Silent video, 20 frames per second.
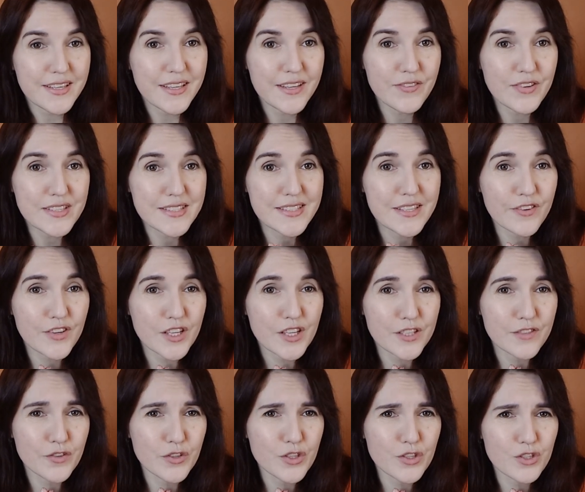If it is
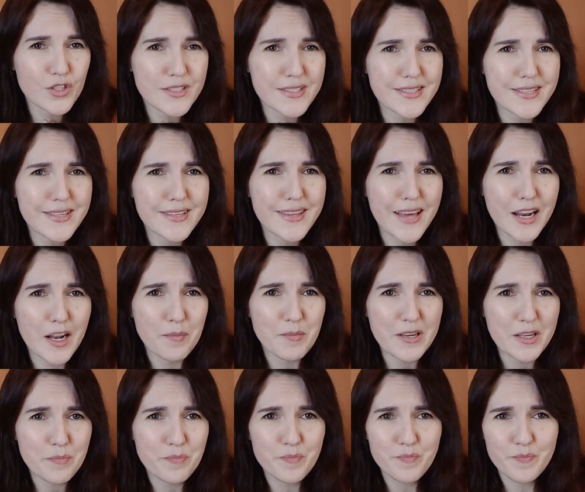difficult for you to see that I'm
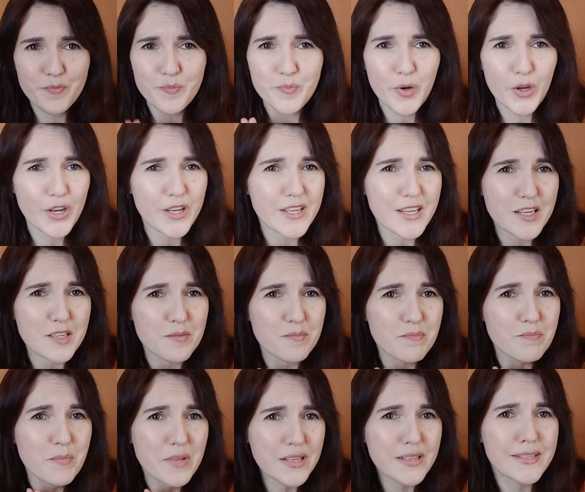gonna put it
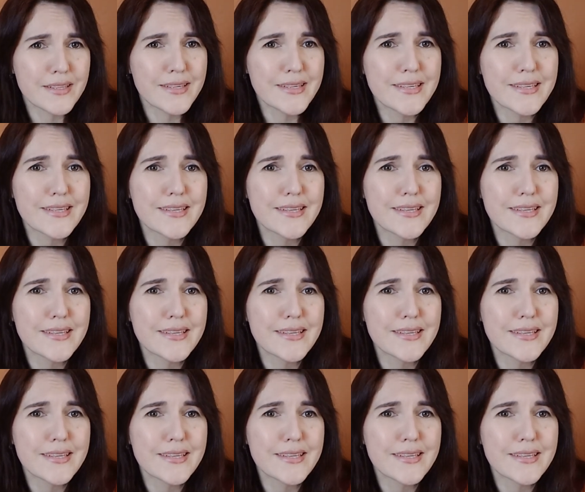in milk,